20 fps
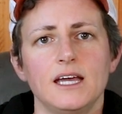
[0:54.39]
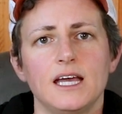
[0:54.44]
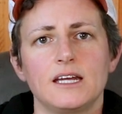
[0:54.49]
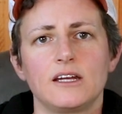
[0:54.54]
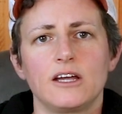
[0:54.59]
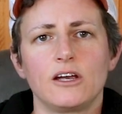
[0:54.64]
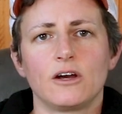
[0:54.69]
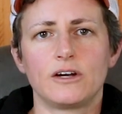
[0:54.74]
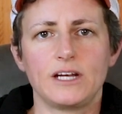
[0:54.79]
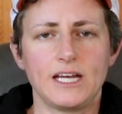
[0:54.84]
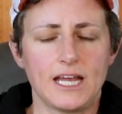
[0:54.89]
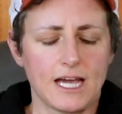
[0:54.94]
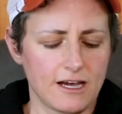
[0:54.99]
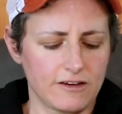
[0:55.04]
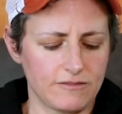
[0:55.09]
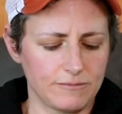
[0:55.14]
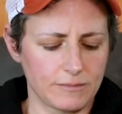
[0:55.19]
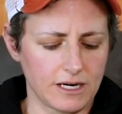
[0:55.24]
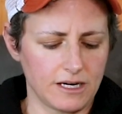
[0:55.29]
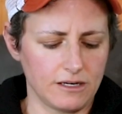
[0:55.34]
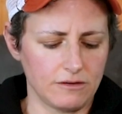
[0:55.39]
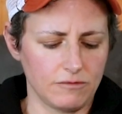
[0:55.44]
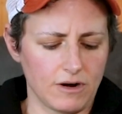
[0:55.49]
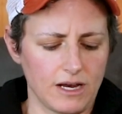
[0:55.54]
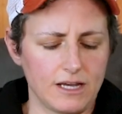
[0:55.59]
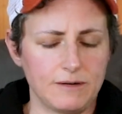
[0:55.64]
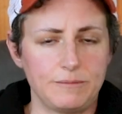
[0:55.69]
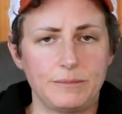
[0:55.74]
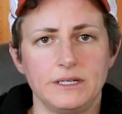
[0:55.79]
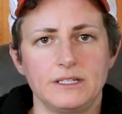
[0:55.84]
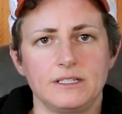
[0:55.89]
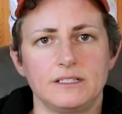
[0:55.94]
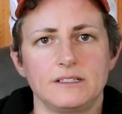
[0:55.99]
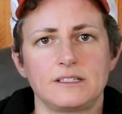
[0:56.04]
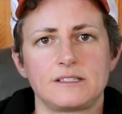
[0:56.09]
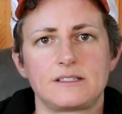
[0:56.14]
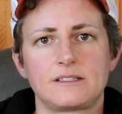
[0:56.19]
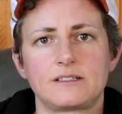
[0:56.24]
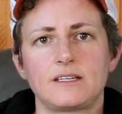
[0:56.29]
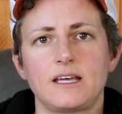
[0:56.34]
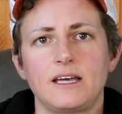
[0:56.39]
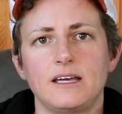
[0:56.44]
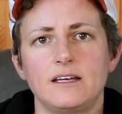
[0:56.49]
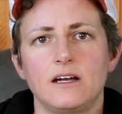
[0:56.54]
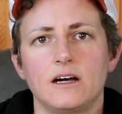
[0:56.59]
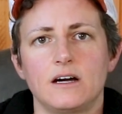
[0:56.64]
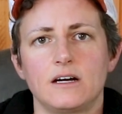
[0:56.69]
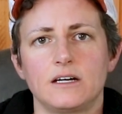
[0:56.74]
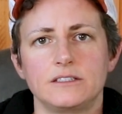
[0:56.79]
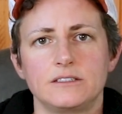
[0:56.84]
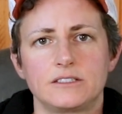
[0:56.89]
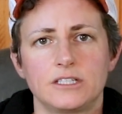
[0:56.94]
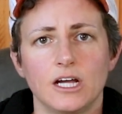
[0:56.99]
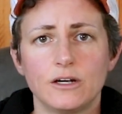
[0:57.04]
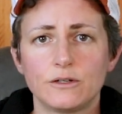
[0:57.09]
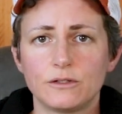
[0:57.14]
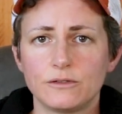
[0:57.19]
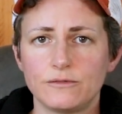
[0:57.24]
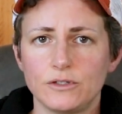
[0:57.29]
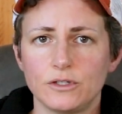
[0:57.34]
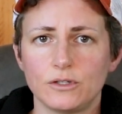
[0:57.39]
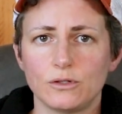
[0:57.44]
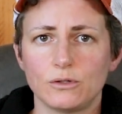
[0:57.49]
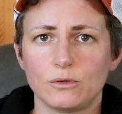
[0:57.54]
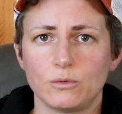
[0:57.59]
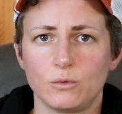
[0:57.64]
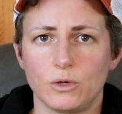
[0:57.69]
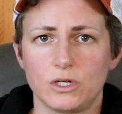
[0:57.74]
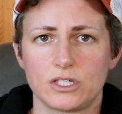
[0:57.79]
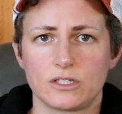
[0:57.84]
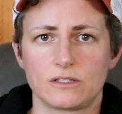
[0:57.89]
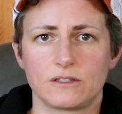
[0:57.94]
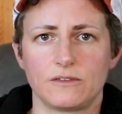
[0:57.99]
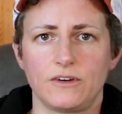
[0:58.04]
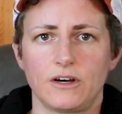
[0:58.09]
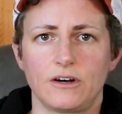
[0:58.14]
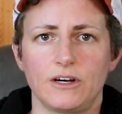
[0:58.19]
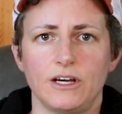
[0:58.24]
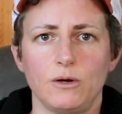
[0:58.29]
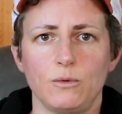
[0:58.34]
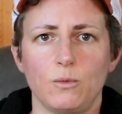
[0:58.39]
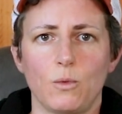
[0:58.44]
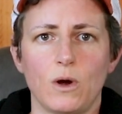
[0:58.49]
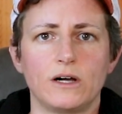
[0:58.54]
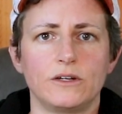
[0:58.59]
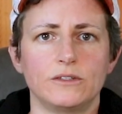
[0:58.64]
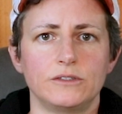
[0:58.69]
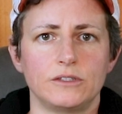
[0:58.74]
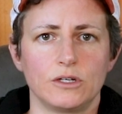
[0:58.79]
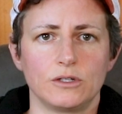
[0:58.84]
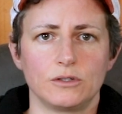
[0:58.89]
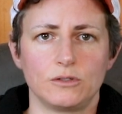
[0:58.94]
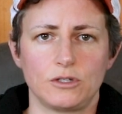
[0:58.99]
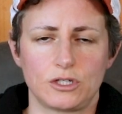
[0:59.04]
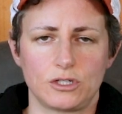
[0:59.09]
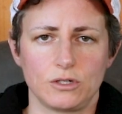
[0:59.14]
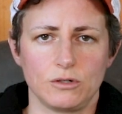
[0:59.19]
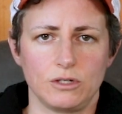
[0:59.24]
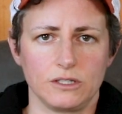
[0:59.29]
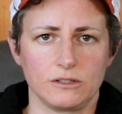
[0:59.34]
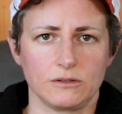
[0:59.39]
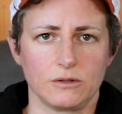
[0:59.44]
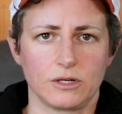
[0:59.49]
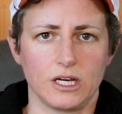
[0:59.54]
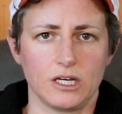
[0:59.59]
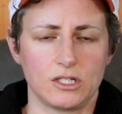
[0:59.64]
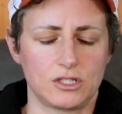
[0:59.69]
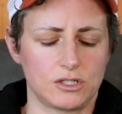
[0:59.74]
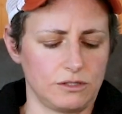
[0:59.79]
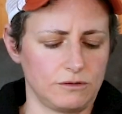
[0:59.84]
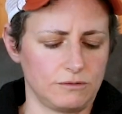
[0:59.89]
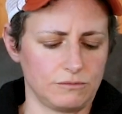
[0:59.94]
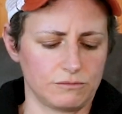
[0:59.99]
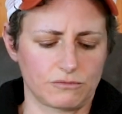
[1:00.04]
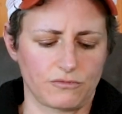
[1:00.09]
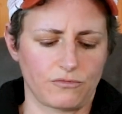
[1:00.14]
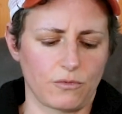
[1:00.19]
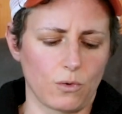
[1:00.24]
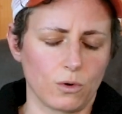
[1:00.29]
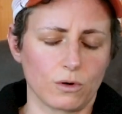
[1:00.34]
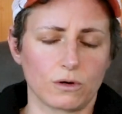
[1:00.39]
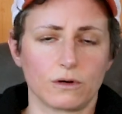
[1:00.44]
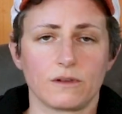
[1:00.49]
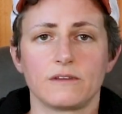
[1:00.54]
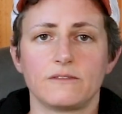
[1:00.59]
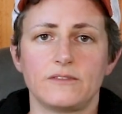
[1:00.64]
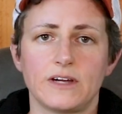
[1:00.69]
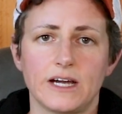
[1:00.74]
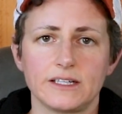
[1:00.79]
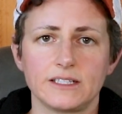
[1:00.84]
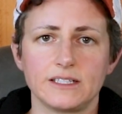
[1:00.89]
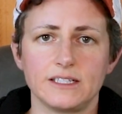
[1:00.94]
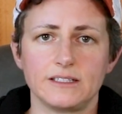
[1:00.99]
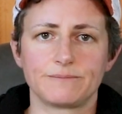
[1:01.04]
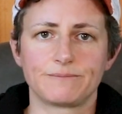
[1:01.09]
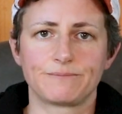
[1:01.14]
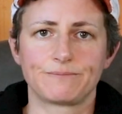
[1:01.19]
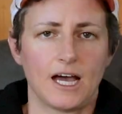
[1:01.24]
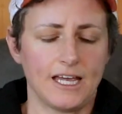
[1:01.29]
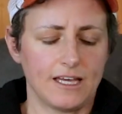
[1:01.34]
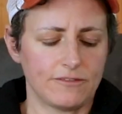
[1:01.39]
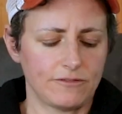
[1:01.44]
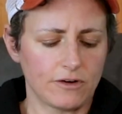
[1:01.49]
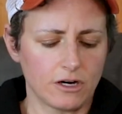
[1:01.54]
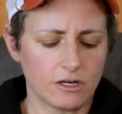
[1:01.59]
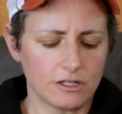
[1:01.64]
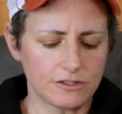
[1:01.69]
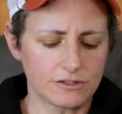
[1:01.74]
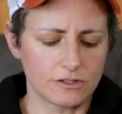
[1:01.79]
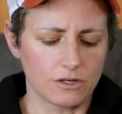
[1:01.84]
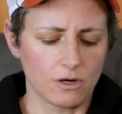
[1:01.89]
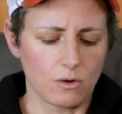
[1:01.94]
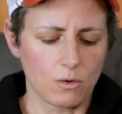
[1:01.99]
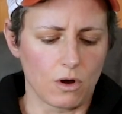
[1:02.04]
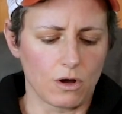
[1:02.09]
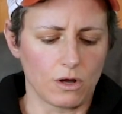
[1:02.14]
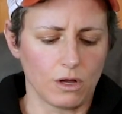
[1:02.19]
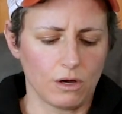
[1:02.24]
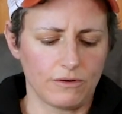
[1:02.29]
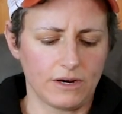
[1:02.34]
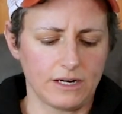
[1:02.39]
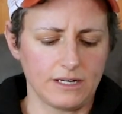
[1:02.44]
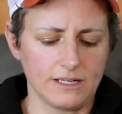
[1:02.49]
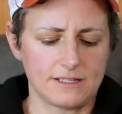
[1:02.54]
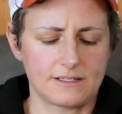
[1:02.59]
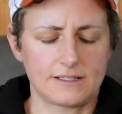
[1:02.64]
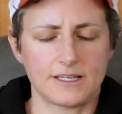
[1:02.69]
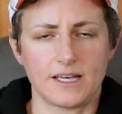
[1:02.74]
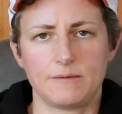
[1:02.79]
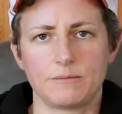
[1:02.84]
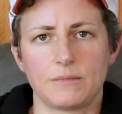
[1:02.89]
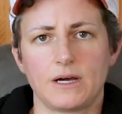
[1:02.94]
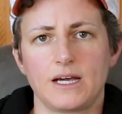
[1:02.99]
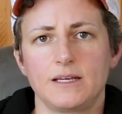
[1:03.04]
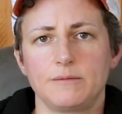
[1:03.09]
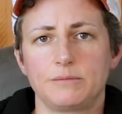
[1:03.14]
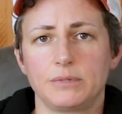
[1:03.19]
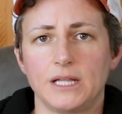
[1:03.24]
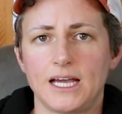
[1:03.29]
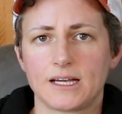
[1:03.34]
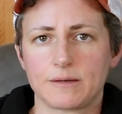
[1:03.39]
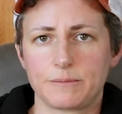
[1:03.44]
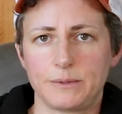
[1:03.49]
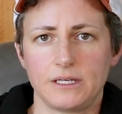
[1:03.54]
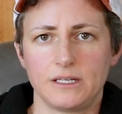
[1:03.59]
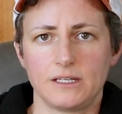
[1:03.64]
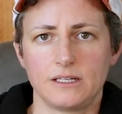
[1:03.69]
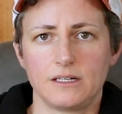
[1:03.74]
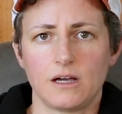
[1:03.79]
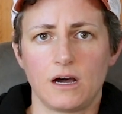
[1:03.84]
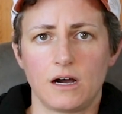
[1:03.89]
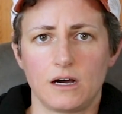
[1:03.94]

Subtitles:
and I already have my red pin set on tunnel view, which is a very well-known shooting location for the valley. I have also already set my black pin